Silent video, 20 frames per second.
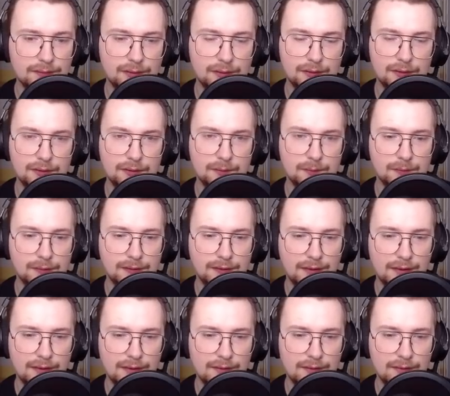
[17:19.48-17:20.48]
On we
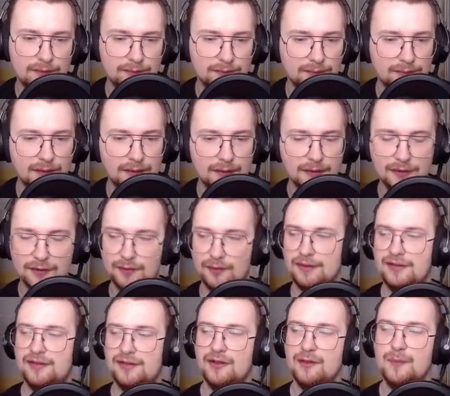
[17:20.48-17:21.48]
go. So I
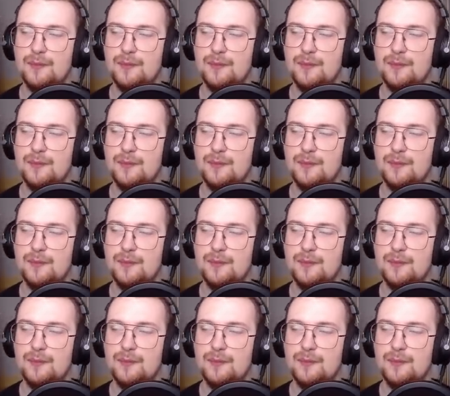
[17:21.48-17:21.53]
should